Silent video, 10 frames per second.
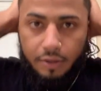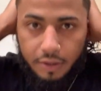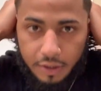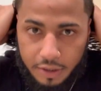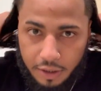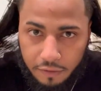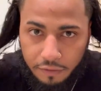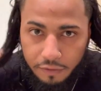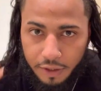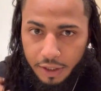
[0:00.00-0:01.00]
This stuff
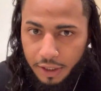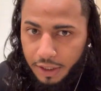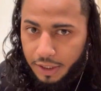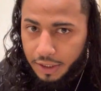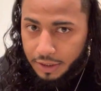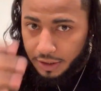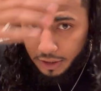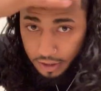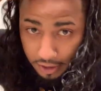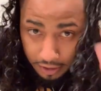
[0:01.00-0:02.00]
really gets the
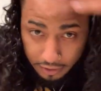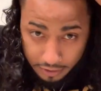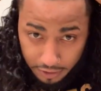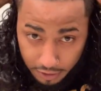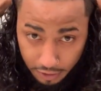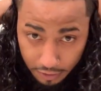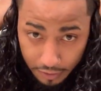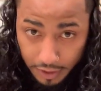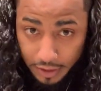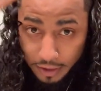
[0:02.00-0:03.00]
curls
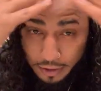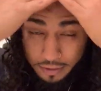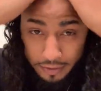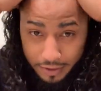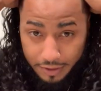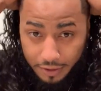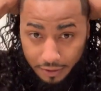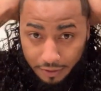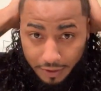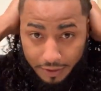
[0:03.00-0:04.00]

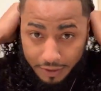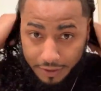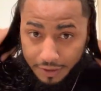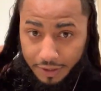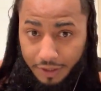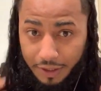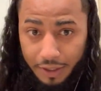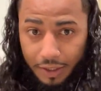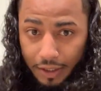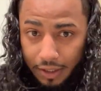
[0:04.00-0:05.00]
going.
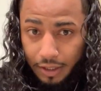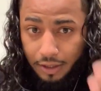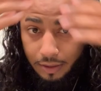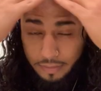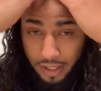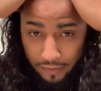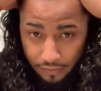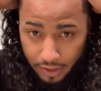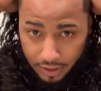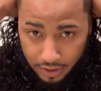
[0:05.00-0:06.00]
And
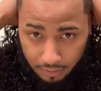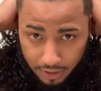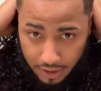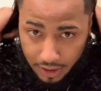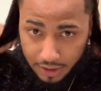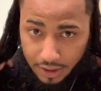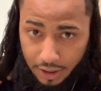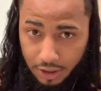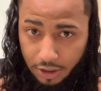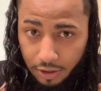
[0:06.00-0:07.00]
after this, I'm gonna take a
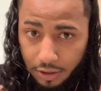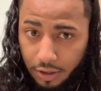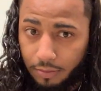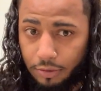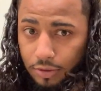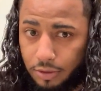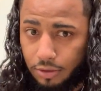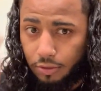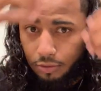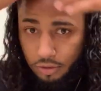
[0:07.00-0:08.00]
t-shirt and I'm gonna, you
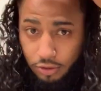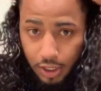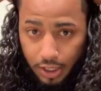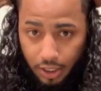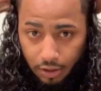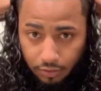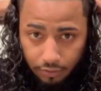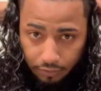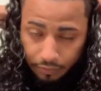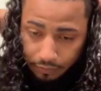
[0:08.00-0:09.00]
know, dry it out.
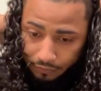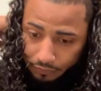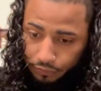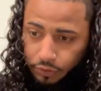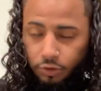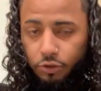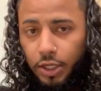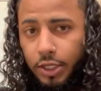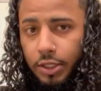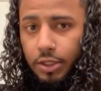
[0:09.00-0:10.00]

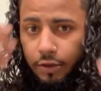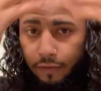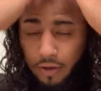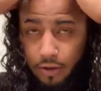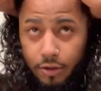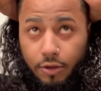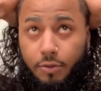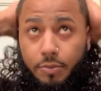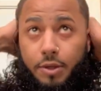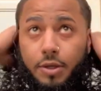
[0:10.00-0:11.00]
Dry this stuff out a little
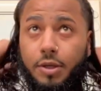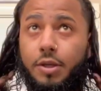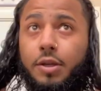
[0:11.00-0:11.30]
bit.